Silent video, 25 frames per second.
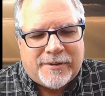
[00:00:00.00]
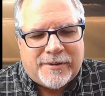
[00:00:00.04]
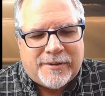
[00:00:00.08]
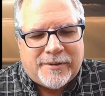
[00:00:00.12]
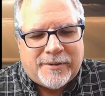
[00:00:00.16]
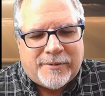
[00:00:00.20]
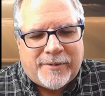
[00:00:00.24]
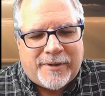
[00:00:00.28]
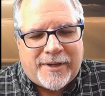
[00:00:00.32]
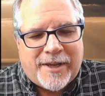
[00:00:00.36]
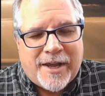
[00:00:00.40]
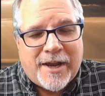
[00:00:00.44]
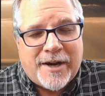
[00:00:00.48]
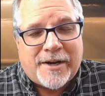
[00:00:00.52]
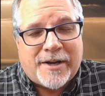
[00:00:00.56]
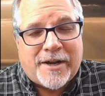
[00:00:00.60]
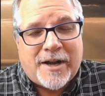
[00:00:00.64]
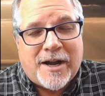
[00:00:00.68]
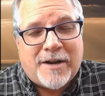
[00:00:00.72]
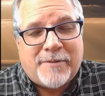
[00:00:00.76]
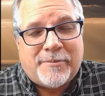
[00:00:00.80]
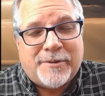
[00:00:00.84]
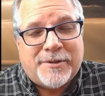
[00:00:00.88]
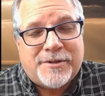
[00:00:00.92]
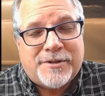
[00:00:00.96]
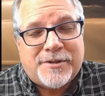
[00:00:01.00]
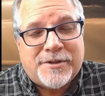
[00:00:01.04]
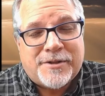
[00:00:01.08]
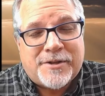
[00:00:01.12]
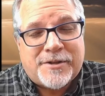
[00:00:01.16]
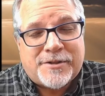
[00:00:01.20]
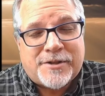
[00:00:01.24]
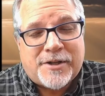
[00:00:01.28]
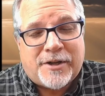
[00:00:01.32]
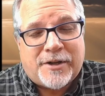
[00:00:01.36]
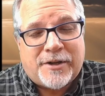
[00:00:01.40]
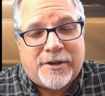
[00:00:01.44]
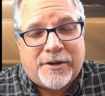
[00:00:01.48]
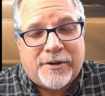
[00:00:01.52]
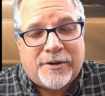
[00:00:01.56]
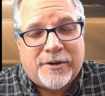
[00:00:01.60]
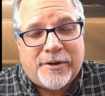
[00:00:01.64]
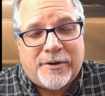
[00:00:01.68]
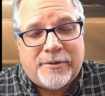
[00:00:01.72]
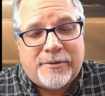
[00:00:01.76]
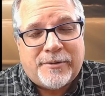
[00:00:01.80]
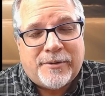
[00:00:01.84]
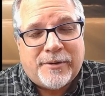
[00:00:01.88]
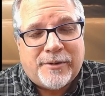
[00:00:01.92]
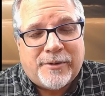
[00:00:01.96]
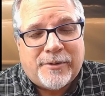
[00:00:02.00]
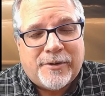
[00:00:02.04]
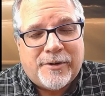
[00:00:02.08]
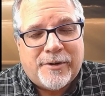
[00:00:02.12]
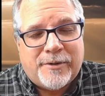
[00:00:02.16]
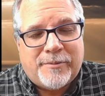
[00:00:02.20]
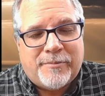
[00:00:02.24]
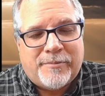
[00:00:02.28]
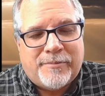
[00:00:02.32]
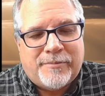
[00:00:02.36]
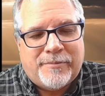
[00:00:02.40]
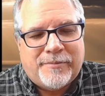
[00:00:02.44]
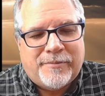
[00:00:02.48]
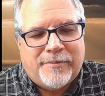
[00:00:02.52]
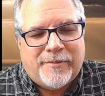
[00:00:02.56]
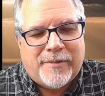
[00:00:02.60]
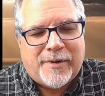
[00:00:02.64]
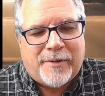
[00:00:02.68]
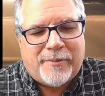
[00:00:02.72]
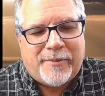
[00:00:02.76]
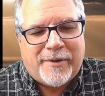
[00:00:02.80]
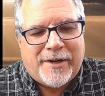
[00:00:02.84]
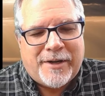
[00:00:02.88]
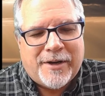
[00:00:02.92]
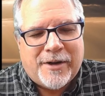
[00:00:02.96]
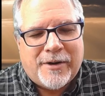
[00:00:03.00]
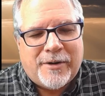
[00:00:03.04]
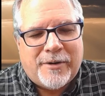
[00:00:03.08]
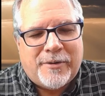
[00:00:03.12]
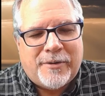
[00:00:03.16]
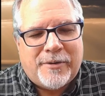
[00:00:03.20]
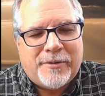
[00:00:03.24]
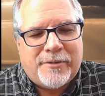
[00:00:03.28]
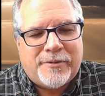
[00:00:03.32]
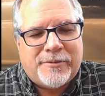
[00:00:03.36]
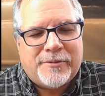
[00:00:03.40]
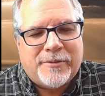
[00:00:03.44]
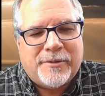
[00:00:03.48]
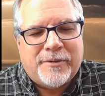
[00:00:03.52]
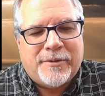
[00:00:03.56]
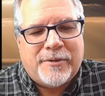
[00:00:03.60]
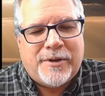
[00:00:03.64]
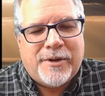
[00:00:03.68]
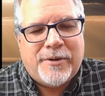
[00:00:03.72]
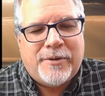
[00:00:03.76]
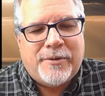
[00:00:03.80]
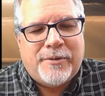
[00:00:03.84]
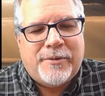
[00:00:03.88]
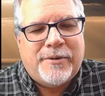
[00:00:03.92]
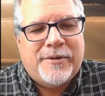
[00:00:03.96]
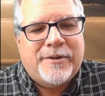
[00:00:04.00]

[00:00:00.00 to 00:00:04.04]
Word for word: We can't accomplish this on our own, Lord, but we know through you.